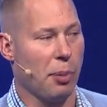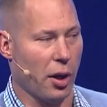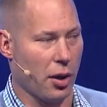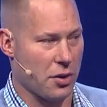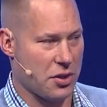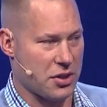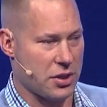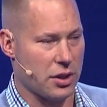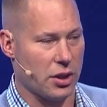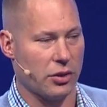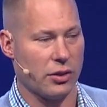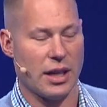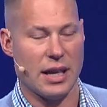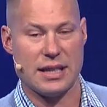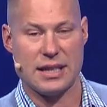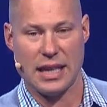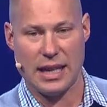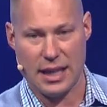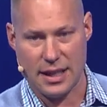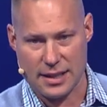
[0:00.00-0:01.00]
personal,
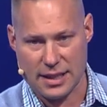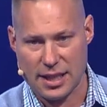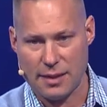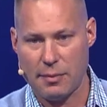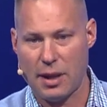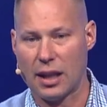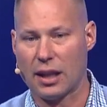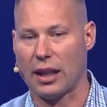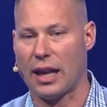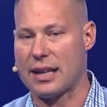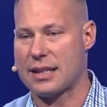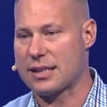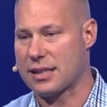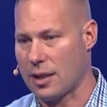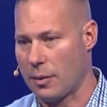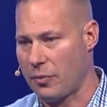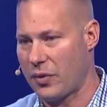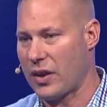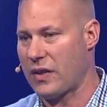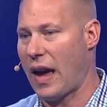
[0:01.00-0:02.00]
it's intimate, like
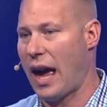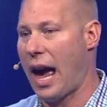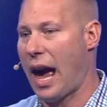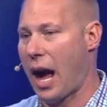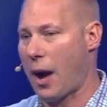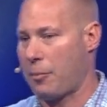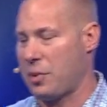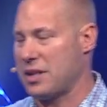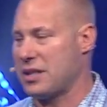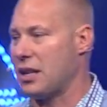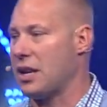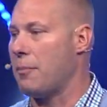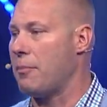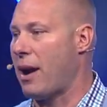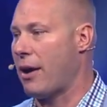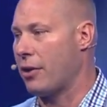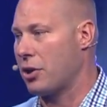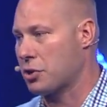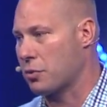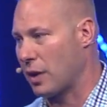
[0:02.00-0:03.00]
something that happens in a
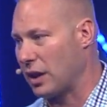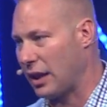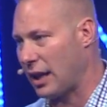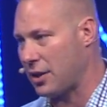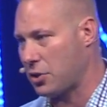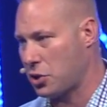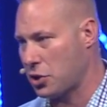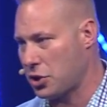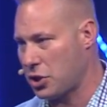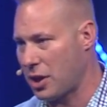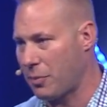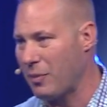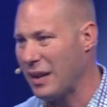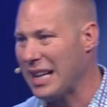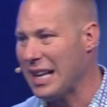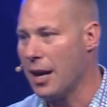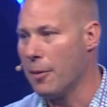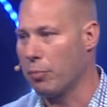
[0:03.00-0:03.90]
marriage relationship,